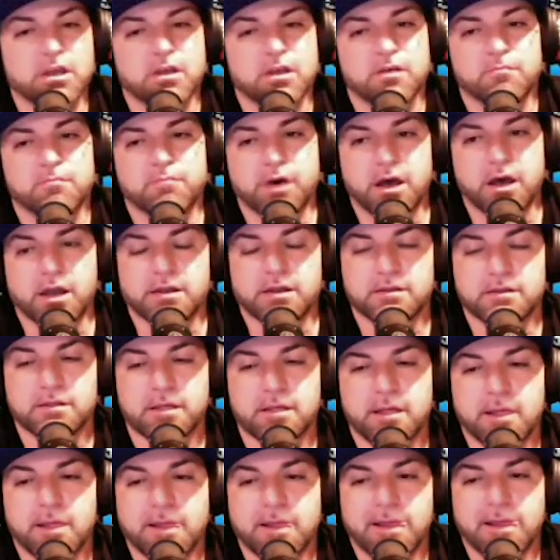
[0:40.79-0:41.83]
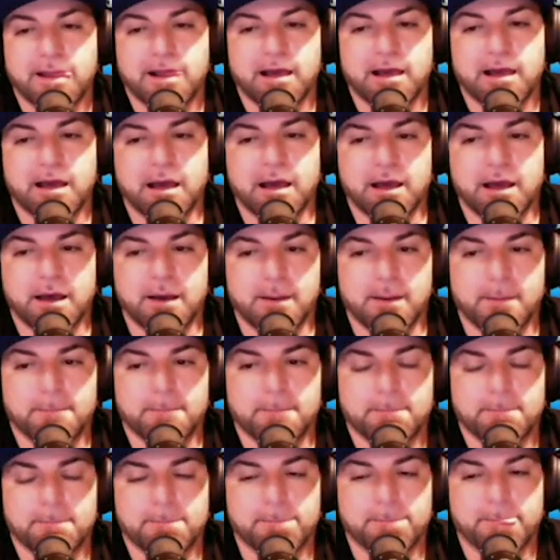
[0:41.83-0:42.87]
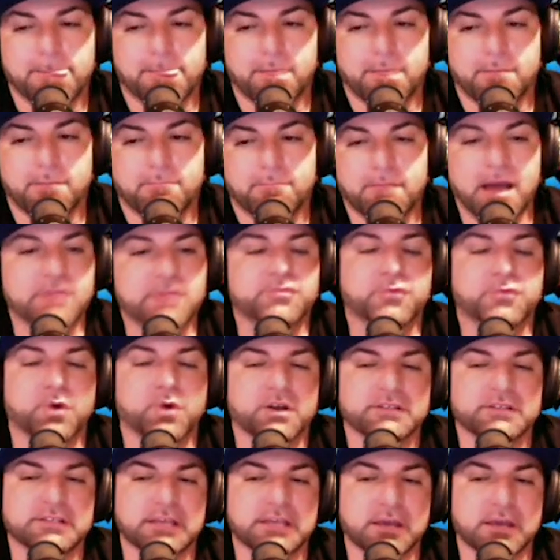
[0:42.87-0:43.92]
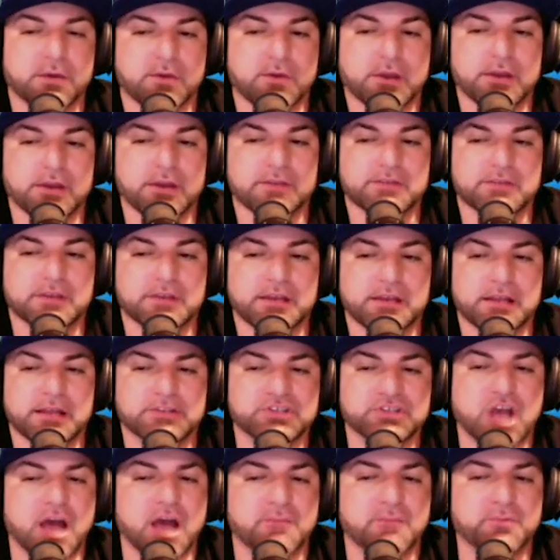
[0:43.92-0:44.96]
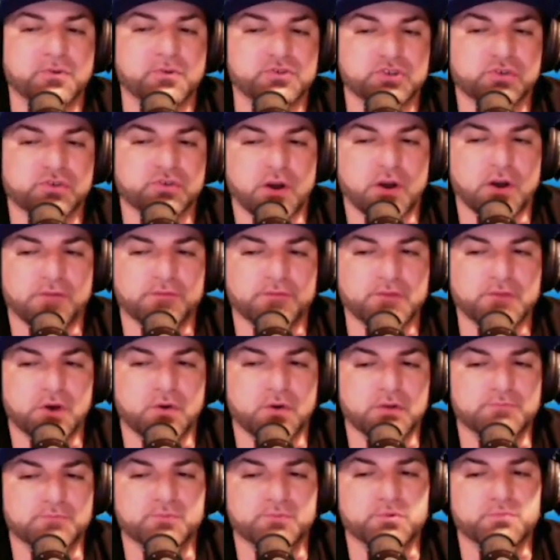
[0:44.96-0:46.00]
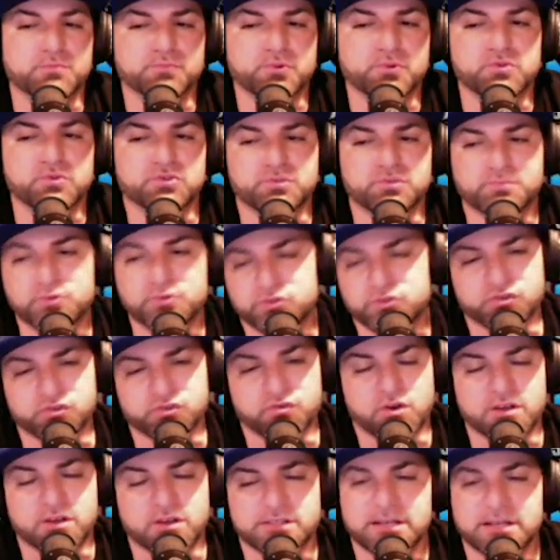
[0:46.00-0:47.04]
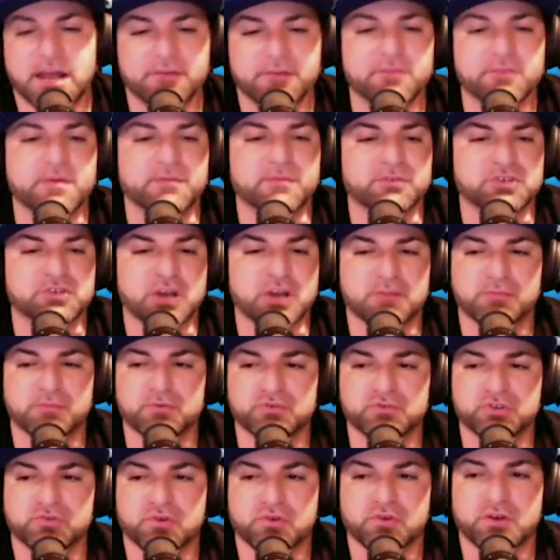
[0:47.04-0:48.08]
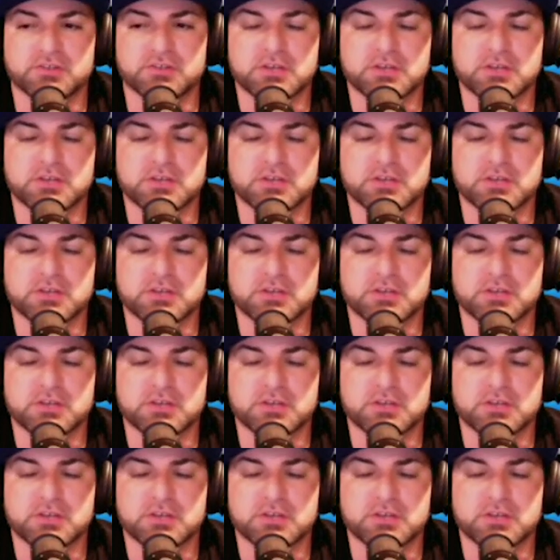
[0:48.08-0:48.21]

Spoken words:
But my thoughts here is, and John Buccigross, Buccigross, and I remember John Buccigross,